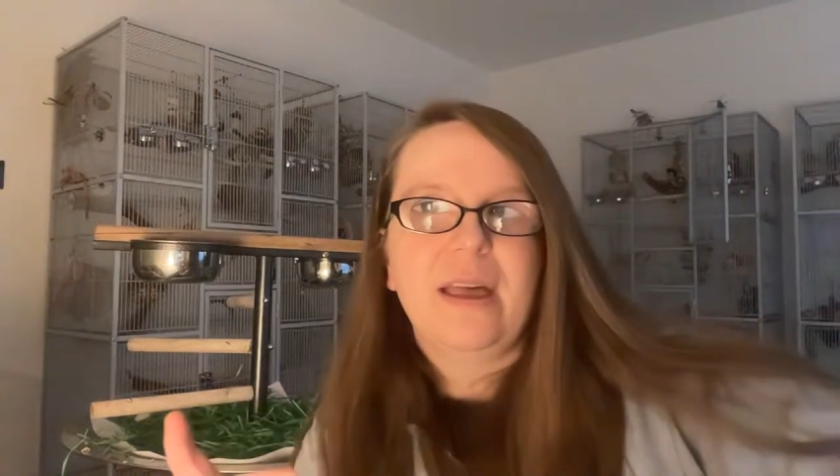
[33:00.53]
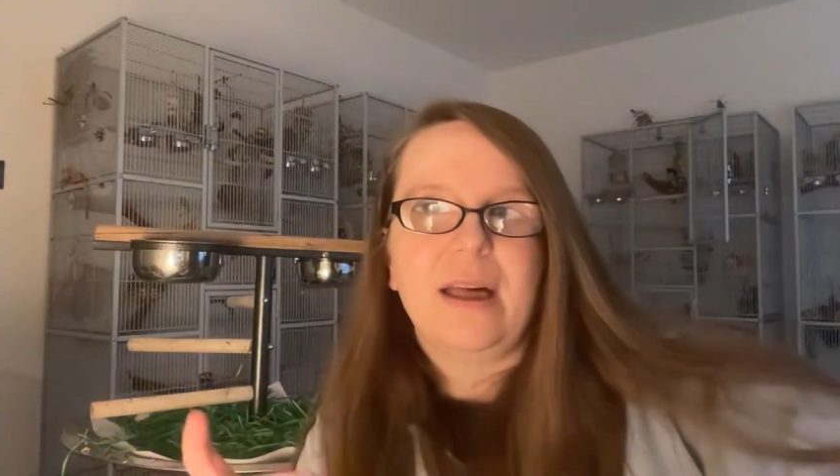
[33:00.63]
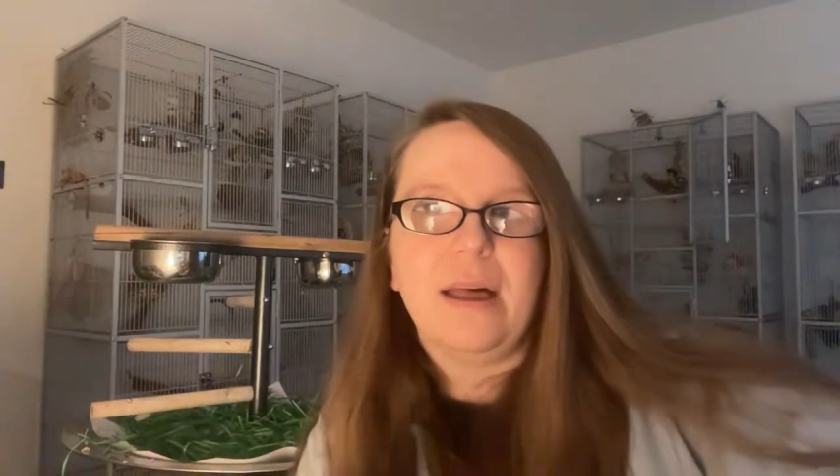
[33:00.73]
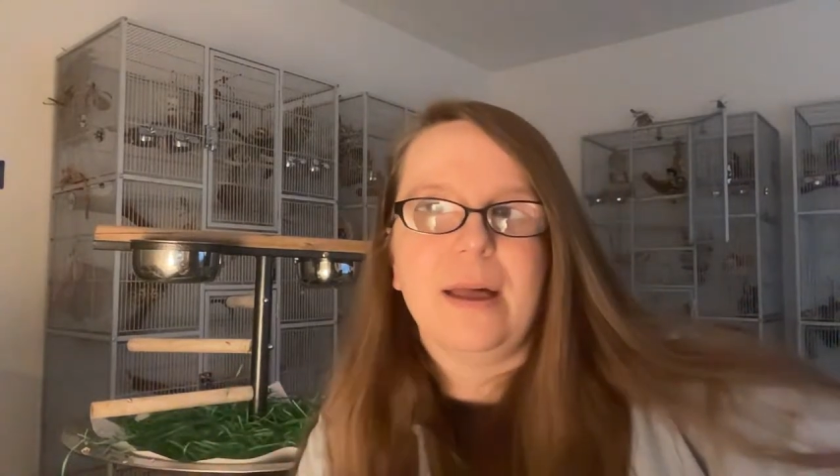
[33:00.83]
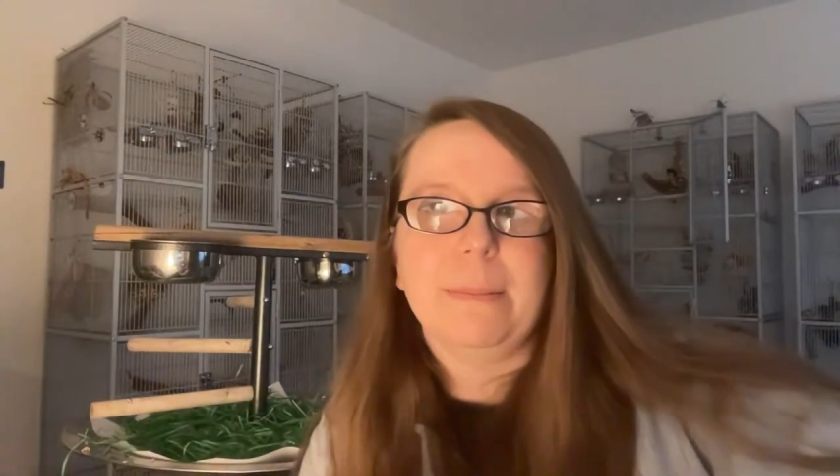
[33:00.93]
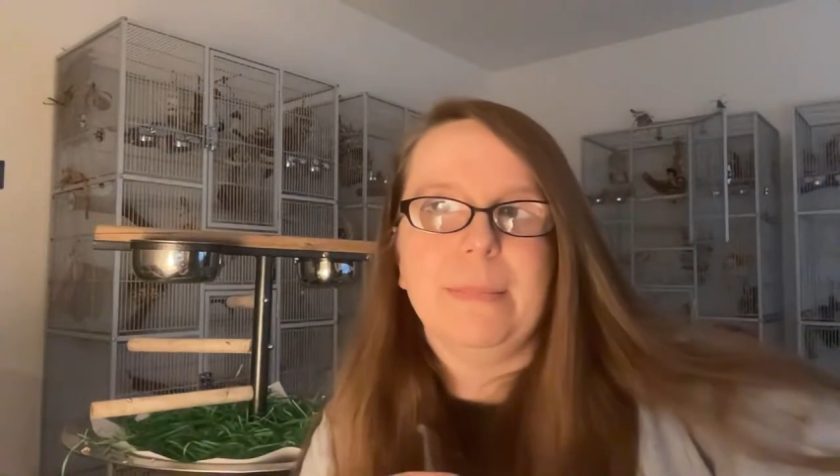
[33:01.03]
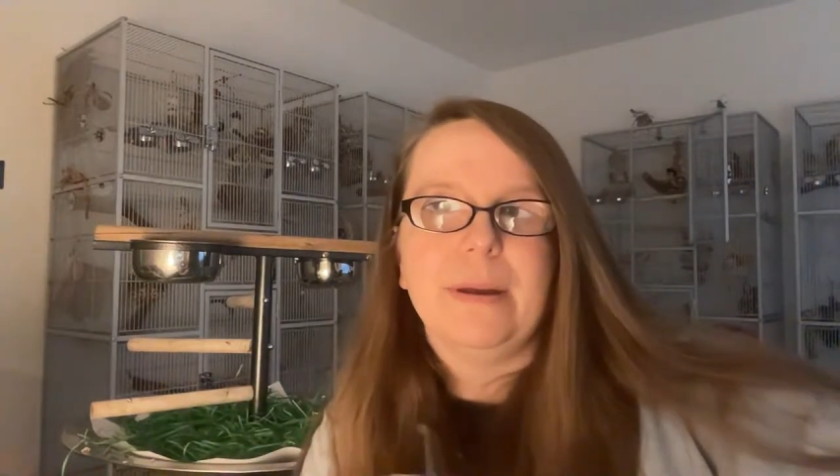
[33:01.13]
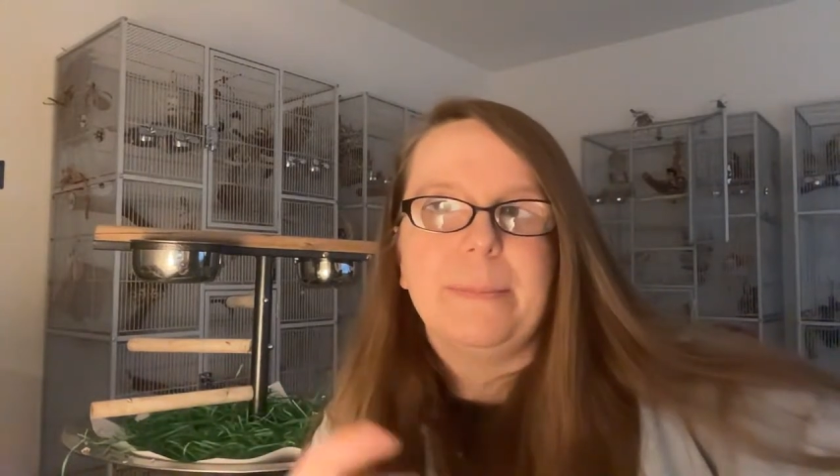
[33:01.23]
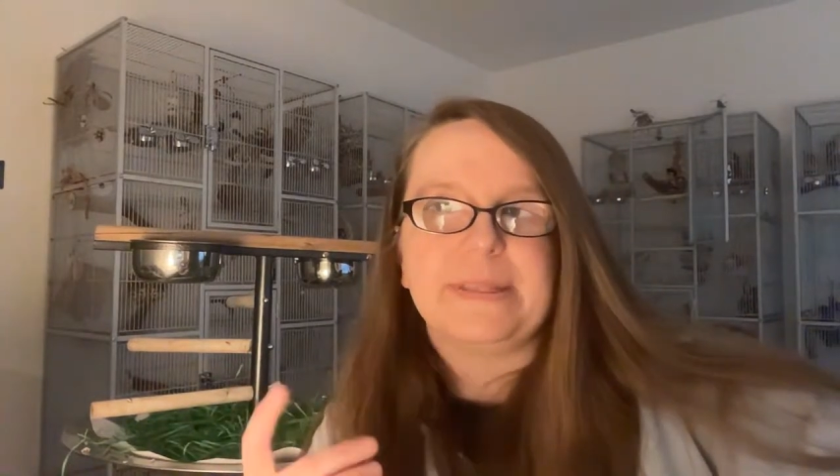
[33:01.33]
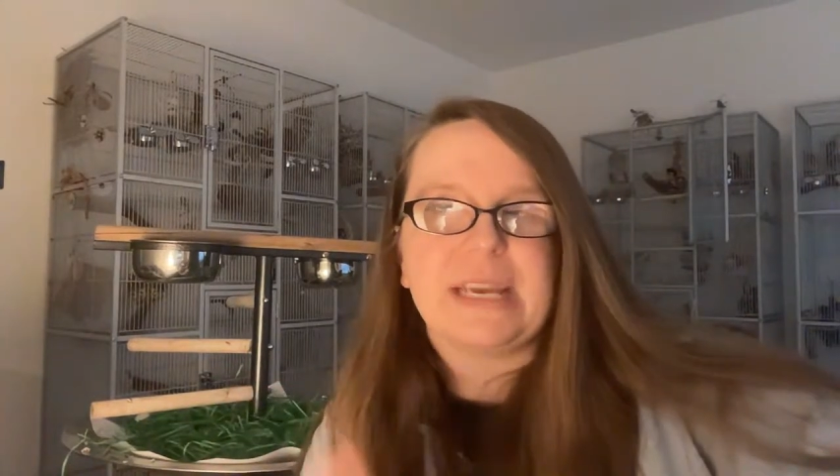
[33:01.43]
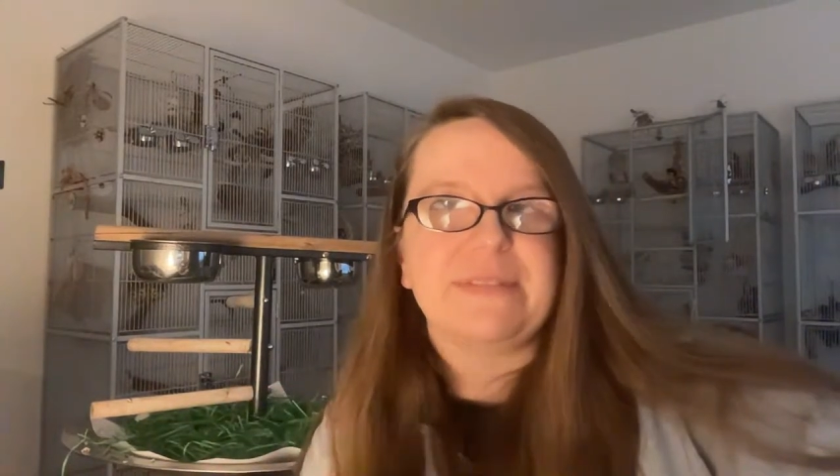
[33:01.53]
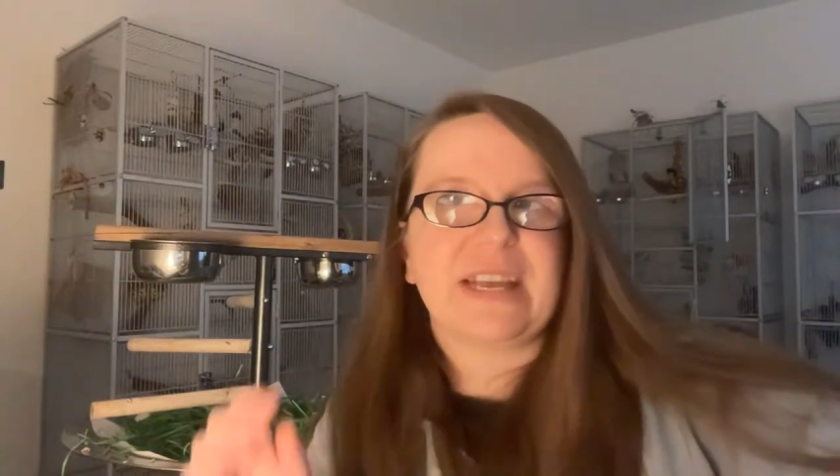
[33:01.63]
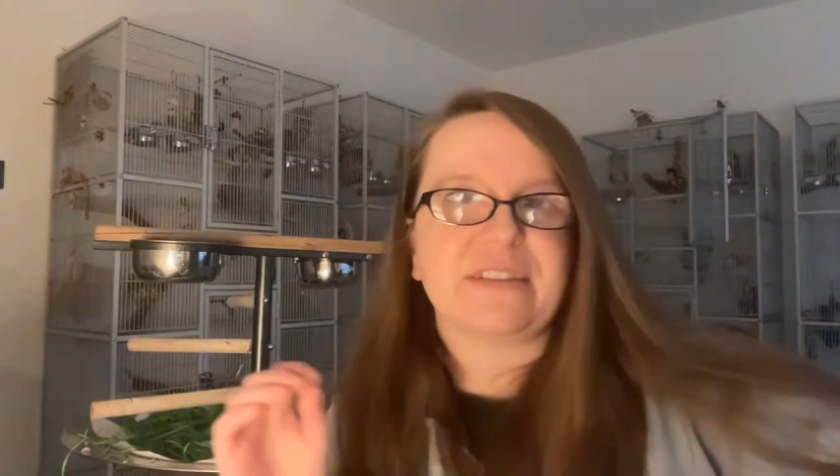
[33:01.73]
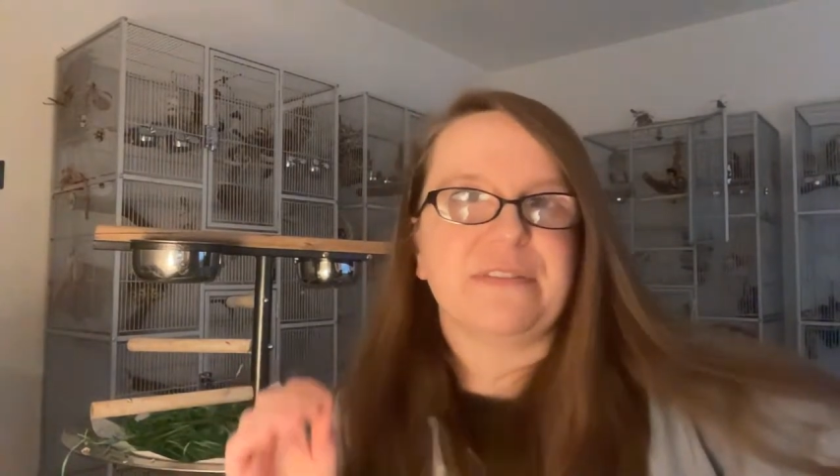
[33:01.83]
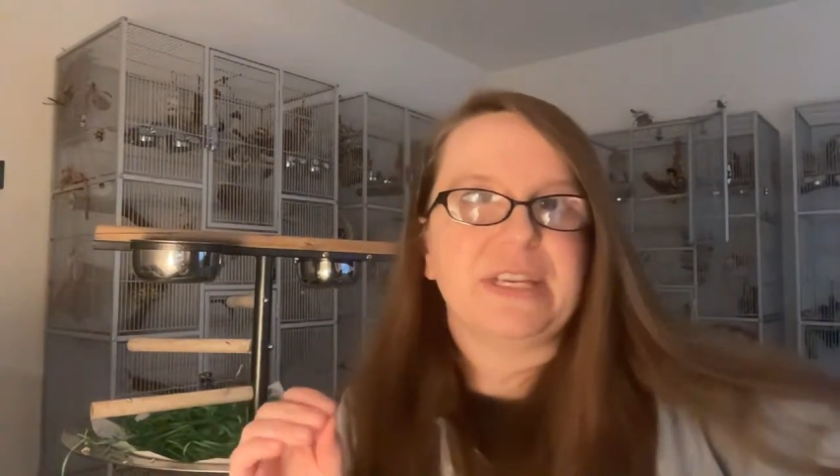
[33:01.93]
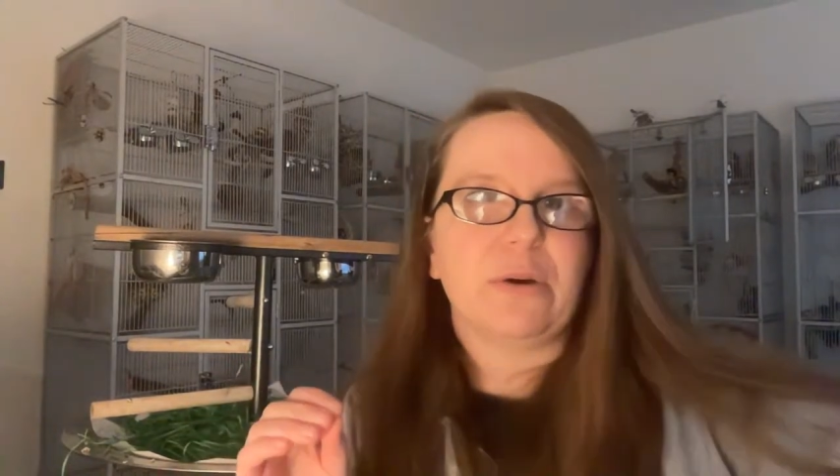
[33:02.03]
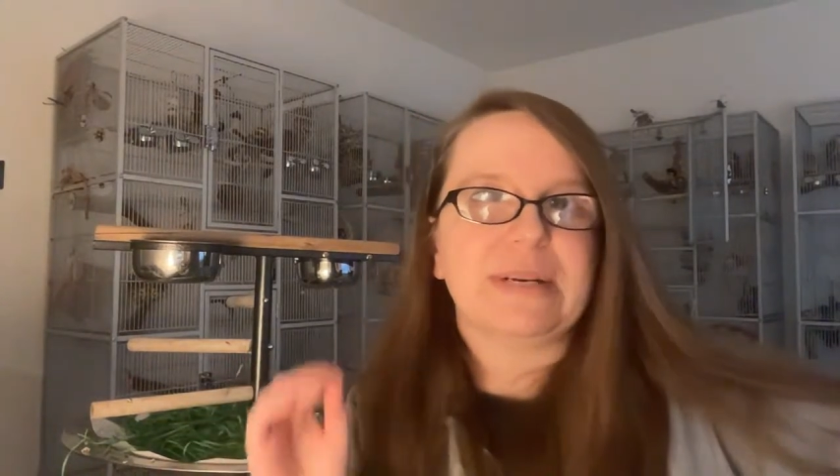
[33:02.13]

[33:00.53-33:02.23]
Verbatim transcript: Um, but David has a video